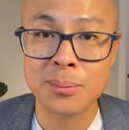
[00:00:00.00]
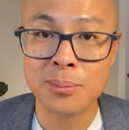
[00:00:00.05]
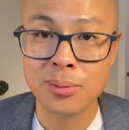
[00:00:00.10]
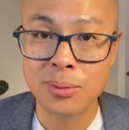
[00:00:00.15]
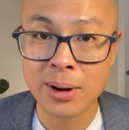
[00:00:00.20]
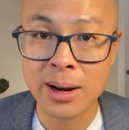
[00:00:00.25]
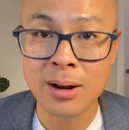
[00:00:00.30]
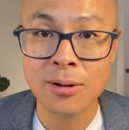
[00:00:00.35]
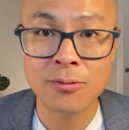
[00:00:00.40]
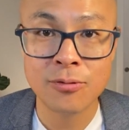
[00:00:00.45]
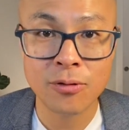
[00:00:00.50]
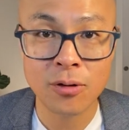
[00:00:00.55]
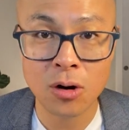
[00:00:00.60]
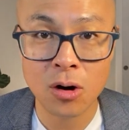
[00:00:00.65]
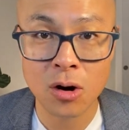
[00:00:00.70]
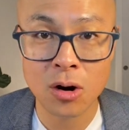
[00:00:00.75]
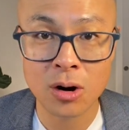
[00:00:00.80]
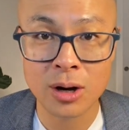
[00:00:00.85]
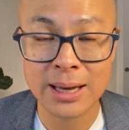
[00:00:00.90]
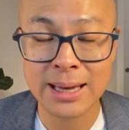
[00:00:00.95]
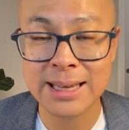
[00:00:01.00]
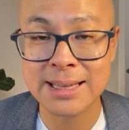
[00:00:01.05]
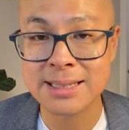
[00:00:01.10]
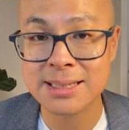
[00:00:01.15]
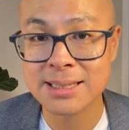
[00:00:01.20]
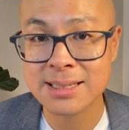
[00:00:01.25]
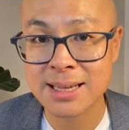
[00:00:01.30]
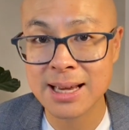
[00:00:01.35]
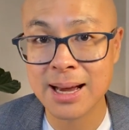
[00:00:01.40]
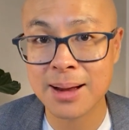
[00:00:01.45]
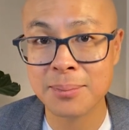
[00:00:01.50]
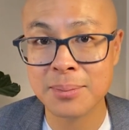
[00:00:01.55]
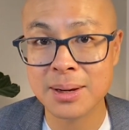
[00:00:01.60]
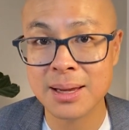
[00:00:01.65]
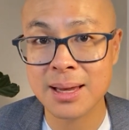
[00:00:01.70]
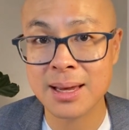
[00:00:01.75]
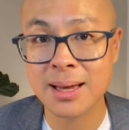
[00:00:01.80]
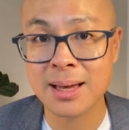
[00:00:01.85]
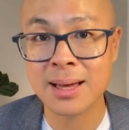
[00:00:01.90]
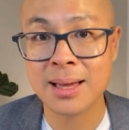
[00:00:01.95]
brain fog,
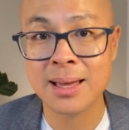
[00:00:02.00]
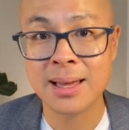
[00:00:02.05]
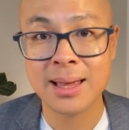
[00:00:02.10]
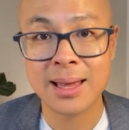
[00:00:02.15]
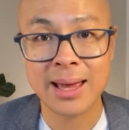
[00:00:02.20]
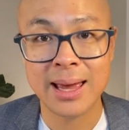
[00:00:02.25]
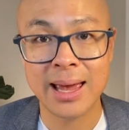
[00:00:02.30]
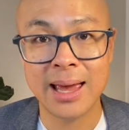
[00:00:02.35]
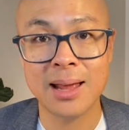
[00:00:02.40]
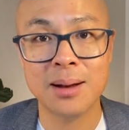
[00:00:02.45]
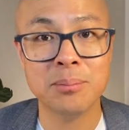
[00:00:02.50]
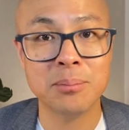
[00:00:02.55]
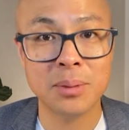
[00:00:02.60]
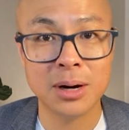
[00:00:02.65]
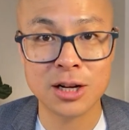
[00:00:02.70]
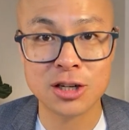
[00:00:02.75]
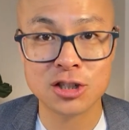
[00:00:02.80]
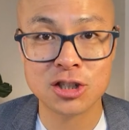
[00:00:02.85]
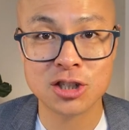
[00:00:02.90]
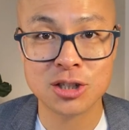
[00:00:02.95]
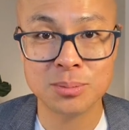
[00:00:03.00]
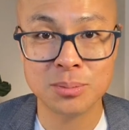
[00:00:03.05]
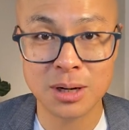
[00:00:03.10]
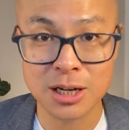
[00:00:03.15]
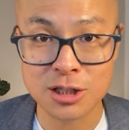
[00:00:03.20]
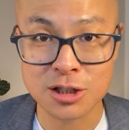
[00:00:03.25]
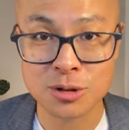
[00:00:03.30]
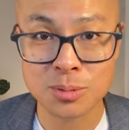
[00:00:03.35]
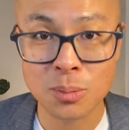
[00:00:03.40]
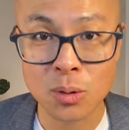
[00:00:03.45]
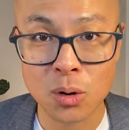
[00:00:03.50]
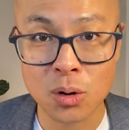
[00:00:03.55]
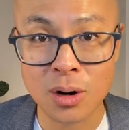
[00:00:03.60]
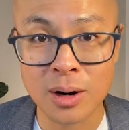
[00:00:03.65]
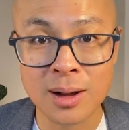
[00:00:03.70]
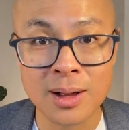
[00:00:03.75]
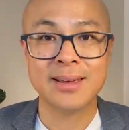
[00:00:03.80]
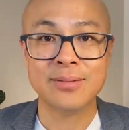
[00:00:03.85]
insomnia, and much, much more.